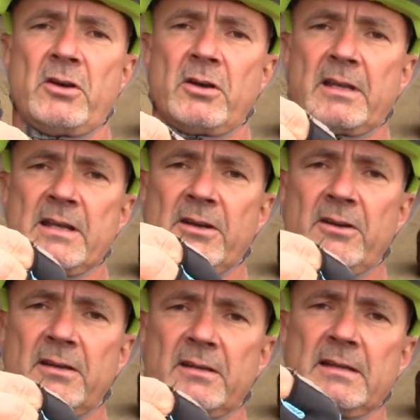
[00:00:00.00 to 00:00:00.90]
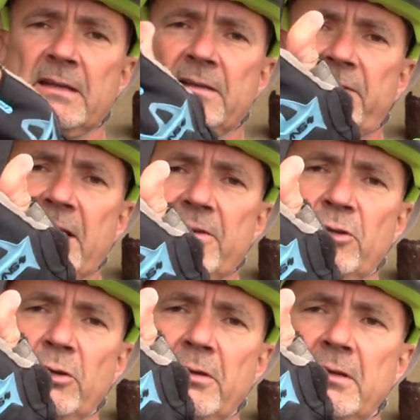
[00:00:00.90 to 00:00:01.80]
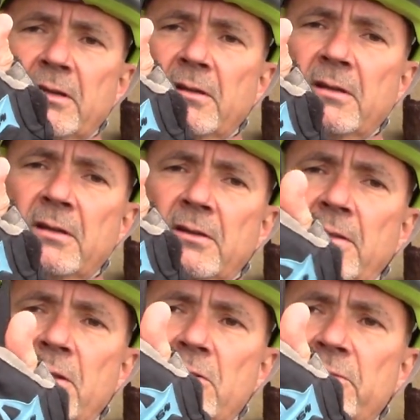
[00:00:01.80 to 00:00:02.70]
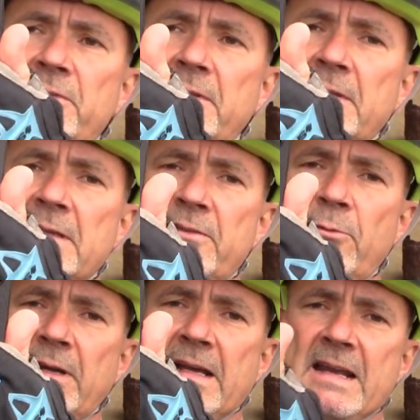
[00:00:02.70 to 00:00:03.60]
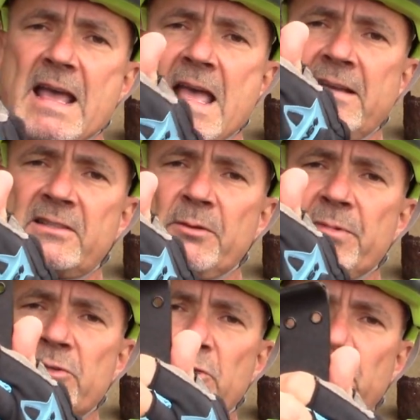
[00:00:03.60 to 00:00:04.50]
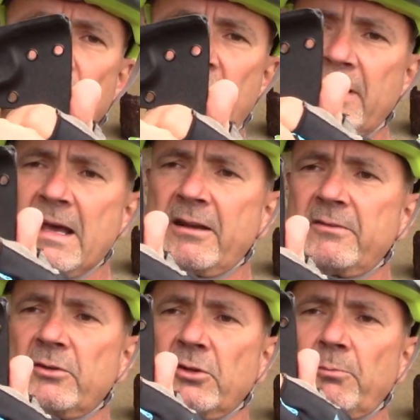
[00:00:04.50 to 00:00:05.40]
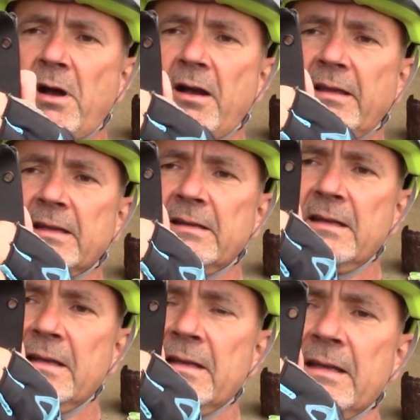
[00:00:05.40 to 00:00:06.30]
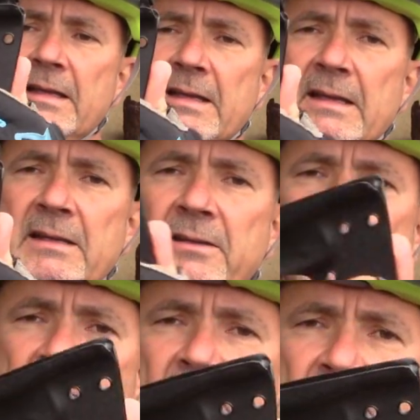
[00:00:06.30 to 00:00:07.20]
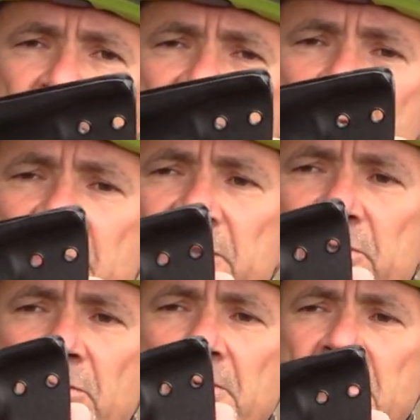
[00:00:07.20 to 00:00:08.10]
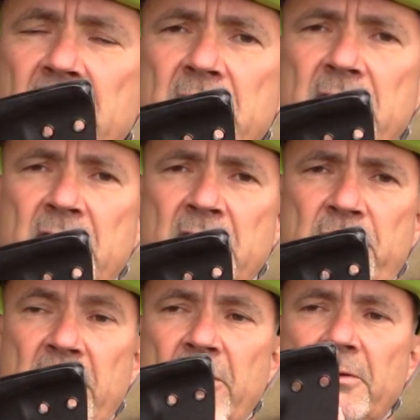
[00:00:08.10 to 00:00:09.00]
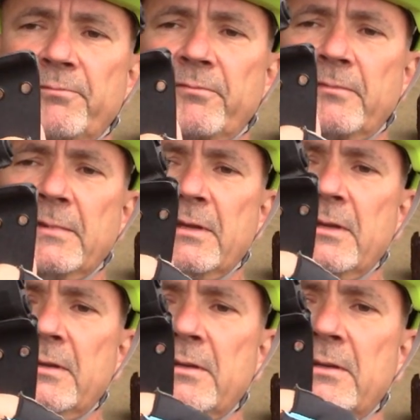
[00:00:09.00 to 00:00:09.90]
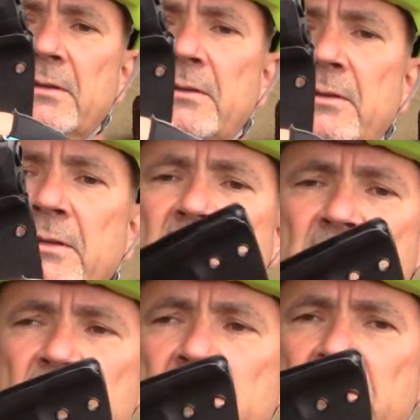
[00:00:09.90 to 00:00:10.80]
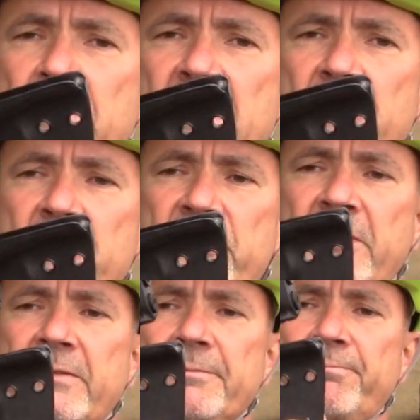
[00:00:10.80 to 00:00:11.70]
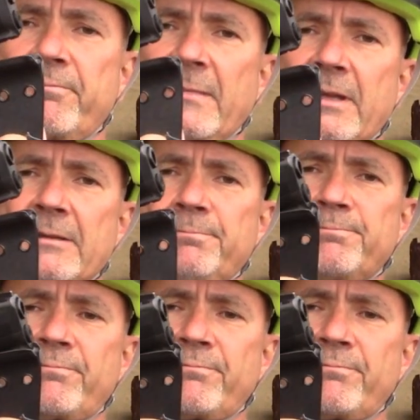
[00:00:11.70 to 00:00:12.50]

hook here inside your clothes is what kind of hangs up as you draw it out of your pocket and and frees the pistol, the trigger, so you can make use of it. Okay,